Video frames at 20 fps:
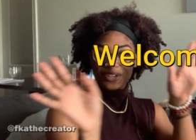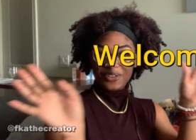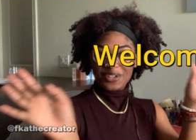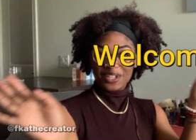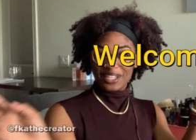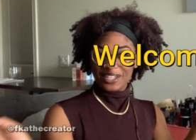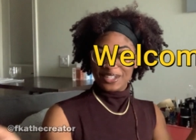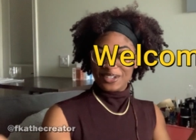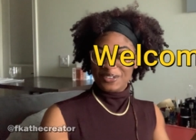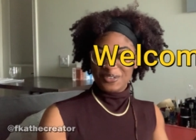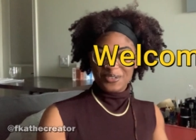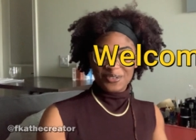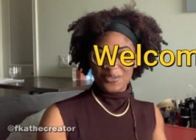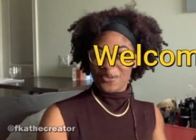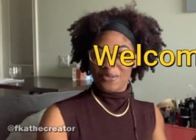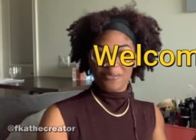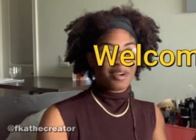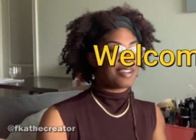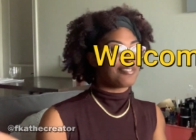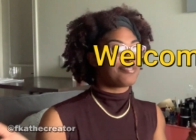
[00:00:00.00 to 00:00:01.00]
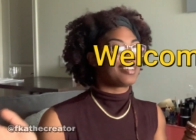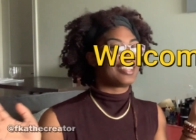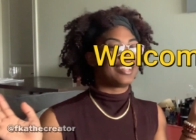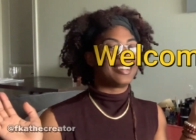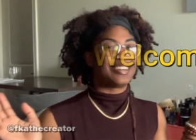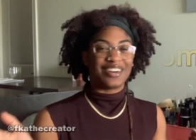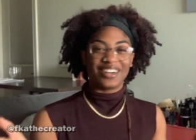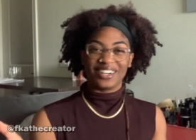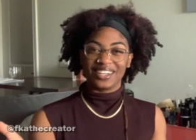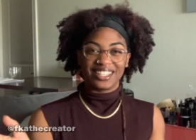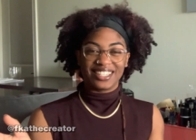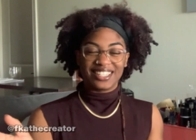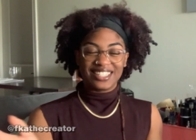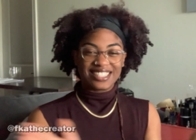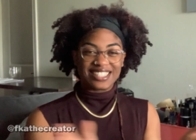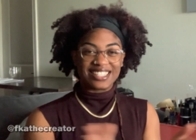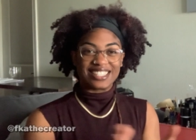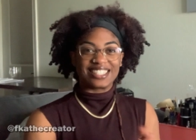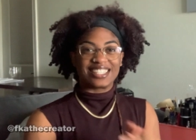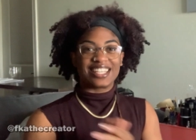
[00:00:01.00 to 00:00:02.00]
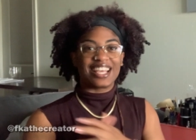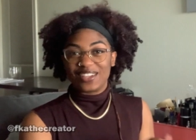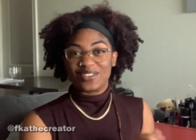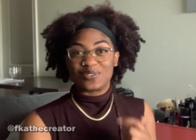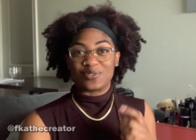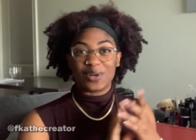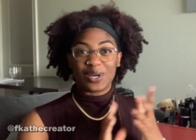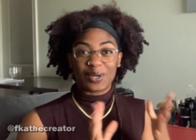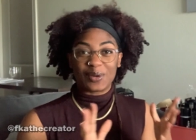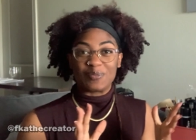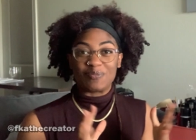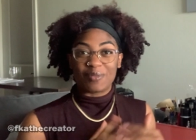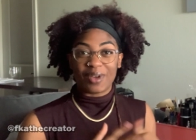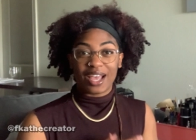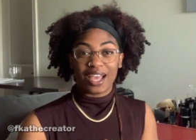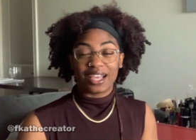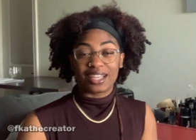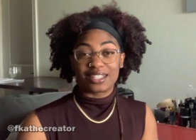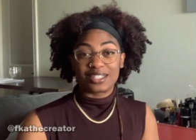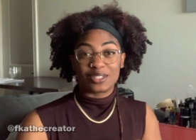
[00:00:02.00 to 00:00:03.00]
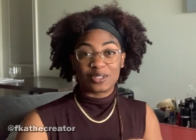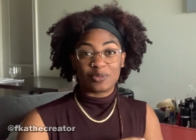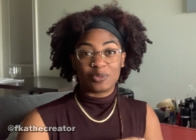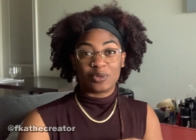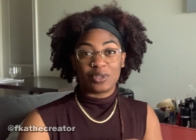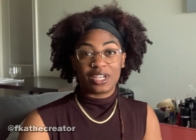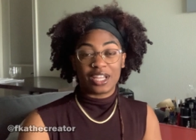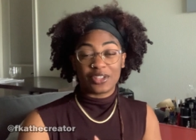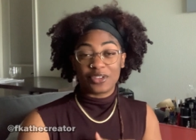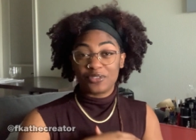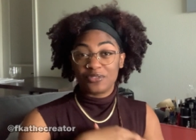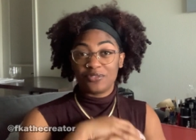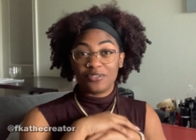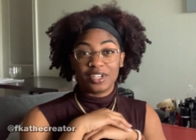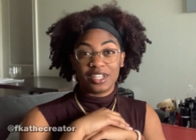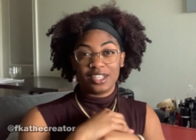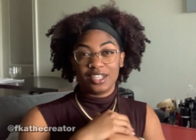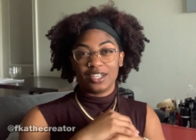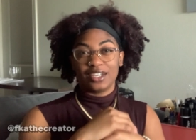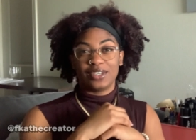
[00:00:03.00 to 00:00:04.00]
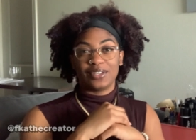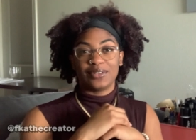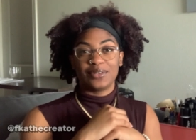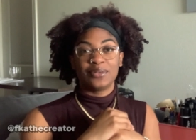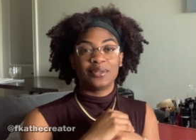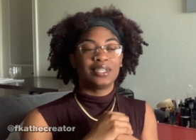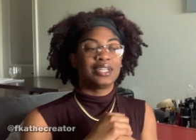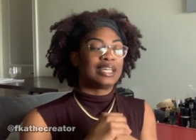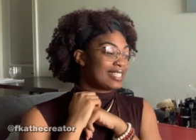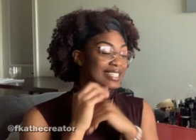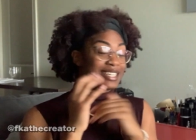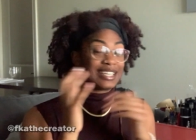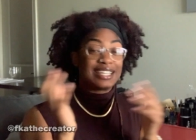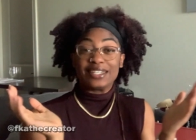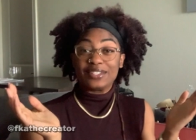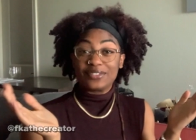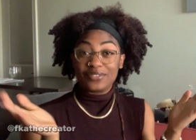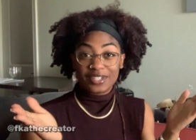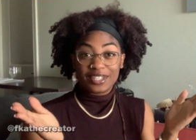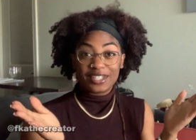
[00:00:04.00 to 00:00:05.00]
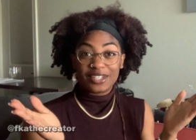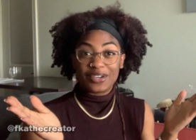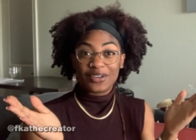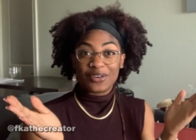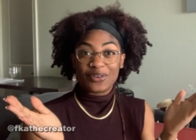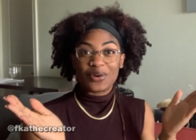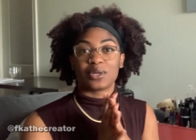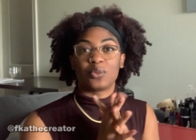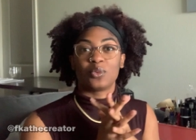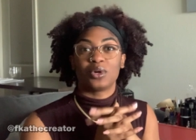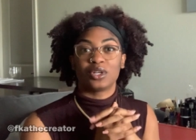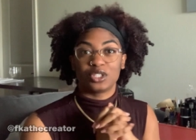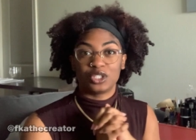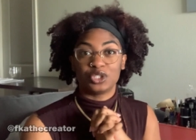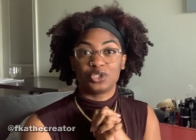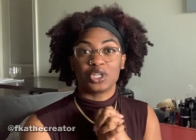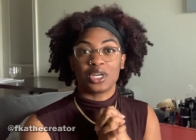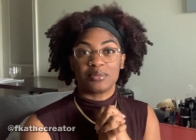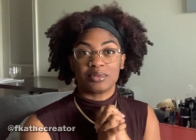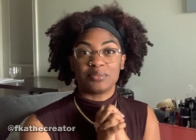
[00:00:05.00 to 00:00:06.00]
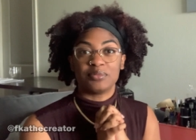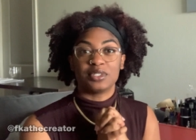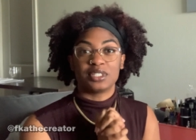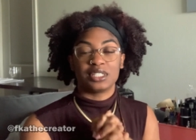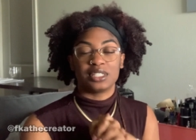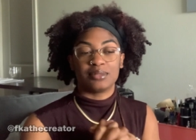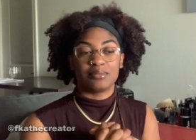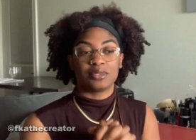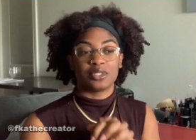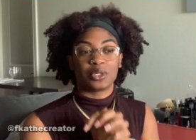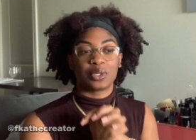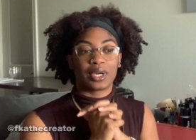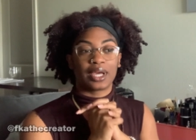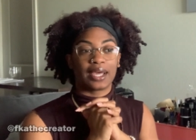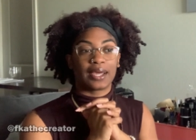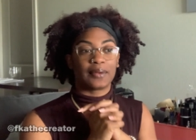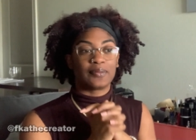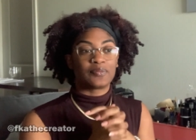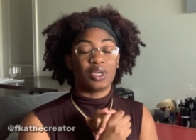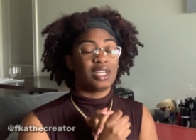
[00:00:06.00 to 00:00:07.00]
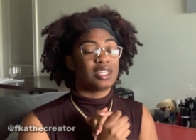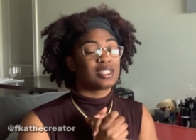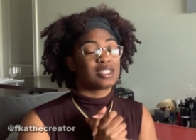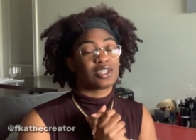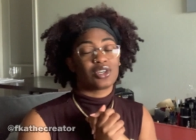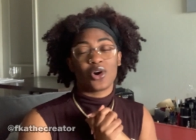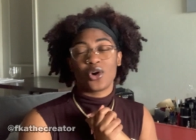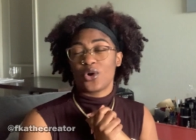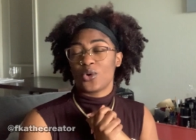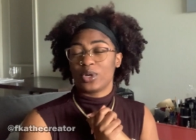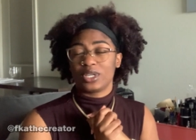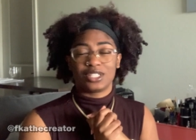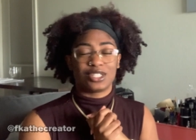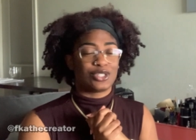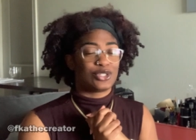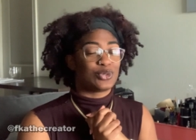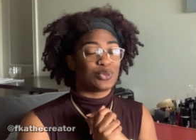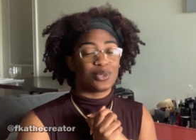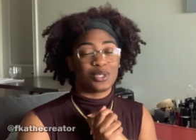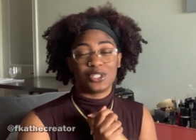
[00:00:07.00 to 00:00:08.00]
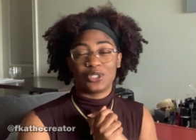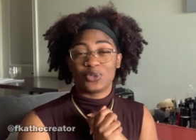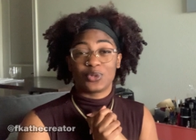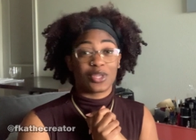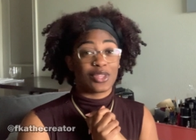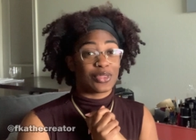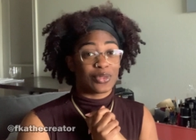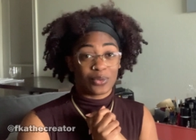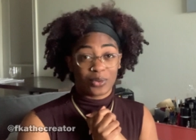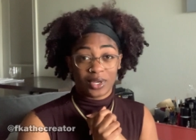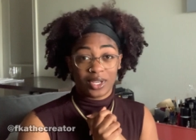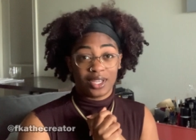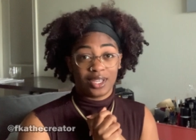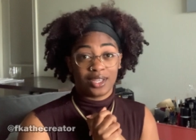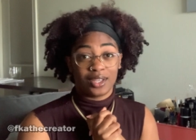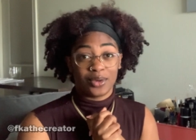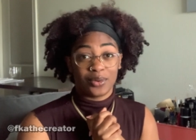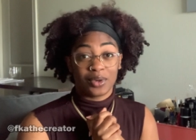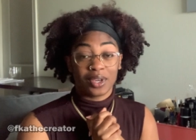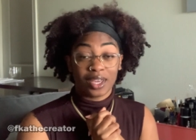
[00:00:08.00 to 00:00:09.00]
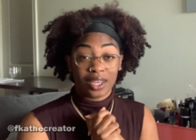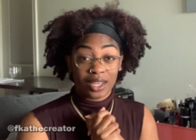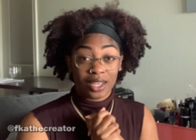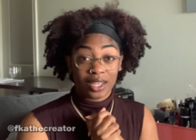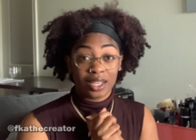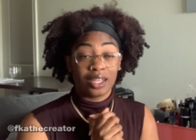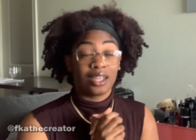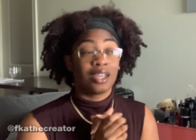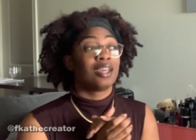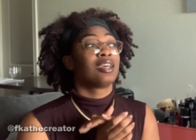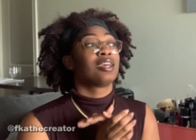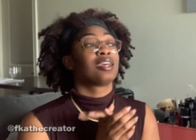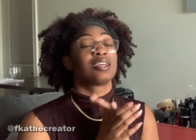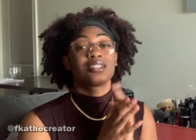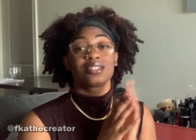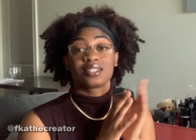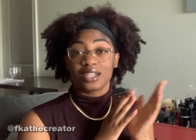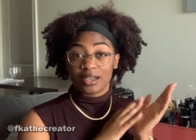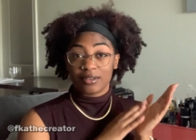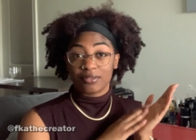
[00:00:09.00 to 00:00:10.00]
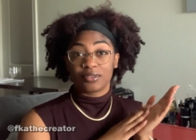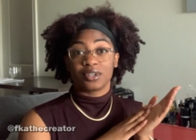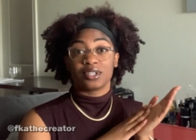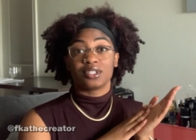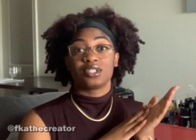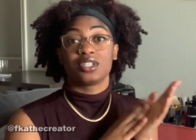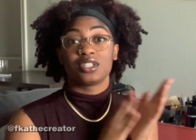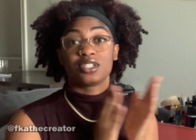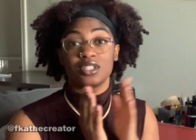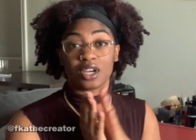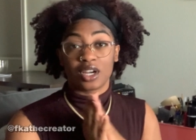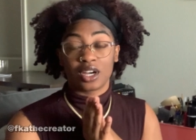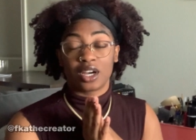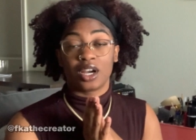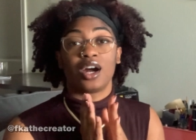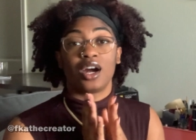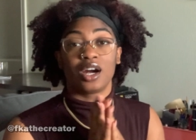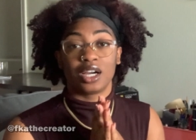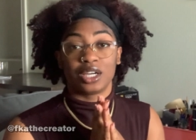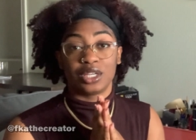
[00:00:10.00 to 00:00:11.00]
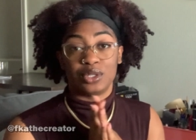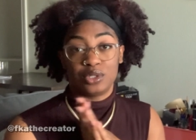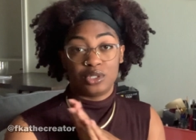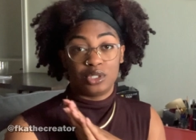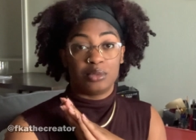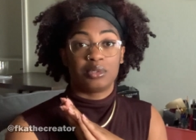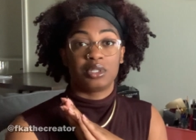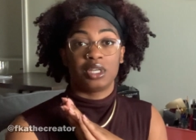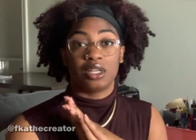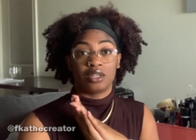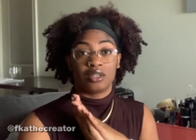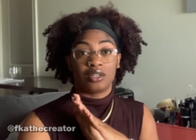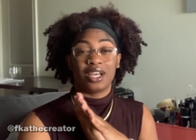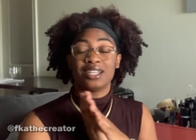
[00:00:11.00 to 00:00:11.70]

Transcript: Hello, my fellow artists. Welcome back to another video. Today's video, I want to drop some gems, okay? It's going to 2023, okay? It's time for us to start our YouTube channel.